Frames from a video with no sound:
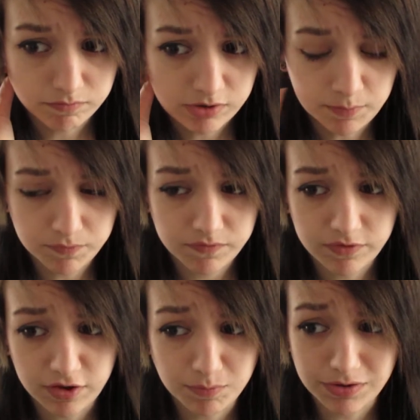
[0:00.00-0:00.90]
keeps
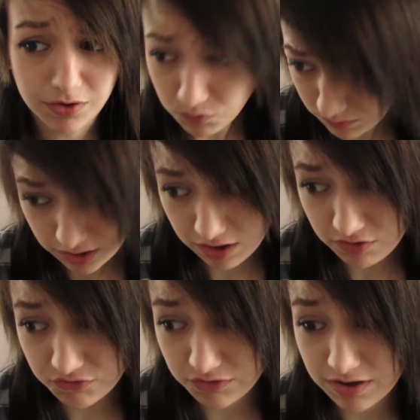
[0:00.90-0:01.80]
telling me, oh my
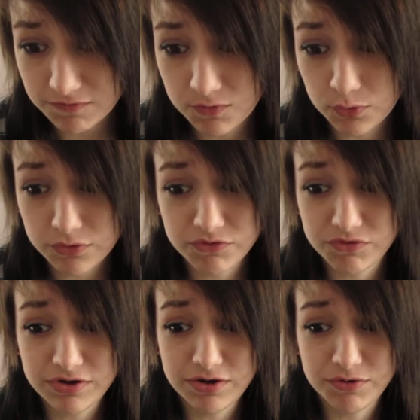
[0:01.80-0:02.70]
gosh, you're gonna have quarters
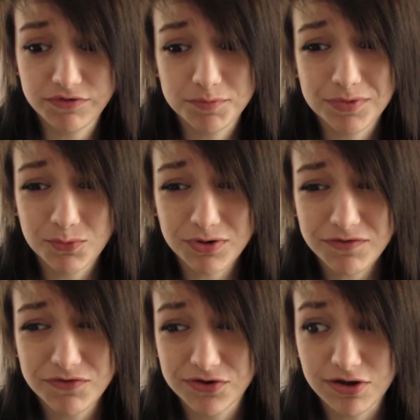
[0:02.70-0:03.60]
in your ears, and I'm like, what are you
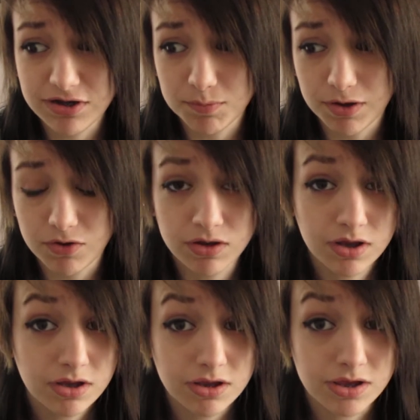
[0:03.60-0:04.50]
even talking about?
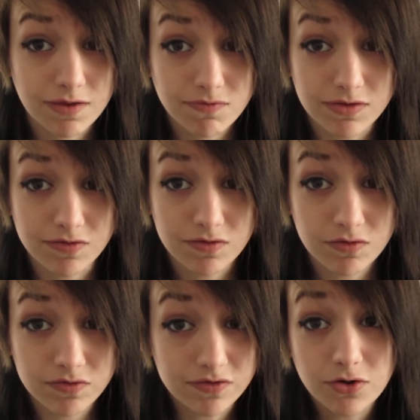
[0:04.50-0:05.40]
Like, half the
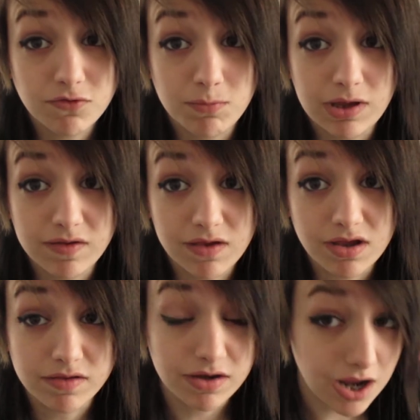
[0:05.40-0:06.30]
insults, they don't even make
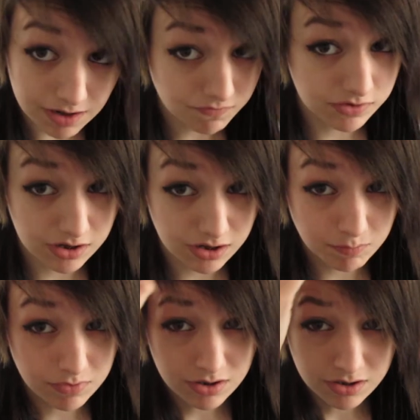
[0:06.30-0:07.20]
sense, and half the
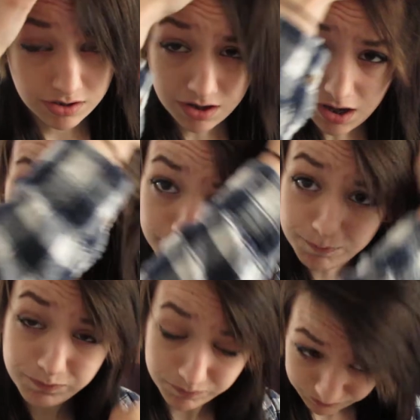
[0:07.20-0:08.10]
time,
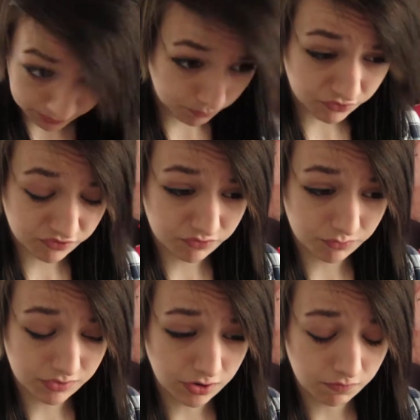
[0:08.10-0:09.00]
people are just
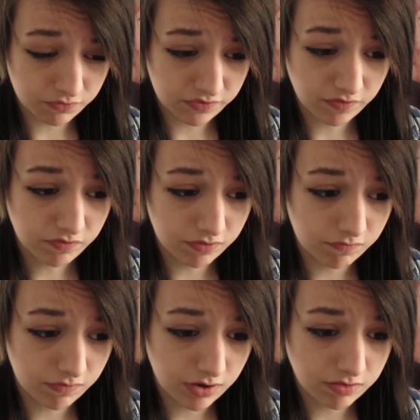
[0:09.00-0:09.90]
really
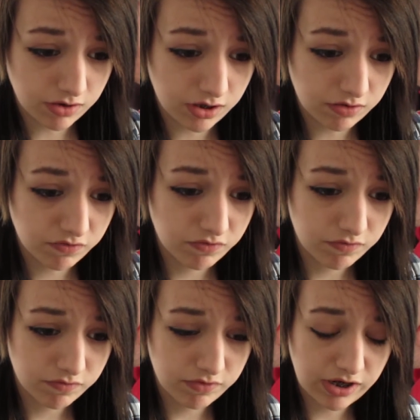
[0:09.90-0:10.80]
oversensitive, and they
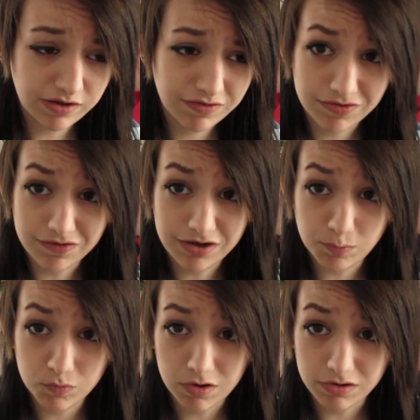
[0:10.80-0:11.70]
take the
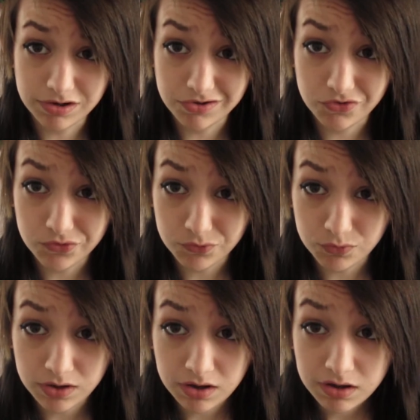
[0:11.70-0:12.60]
name-calling
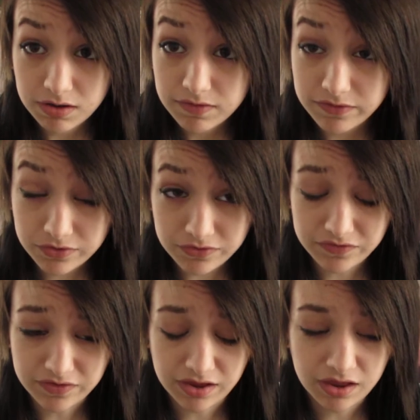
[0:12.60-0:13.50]
too
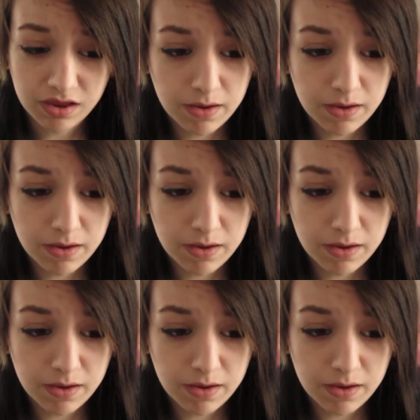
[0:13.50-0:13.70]
seriously.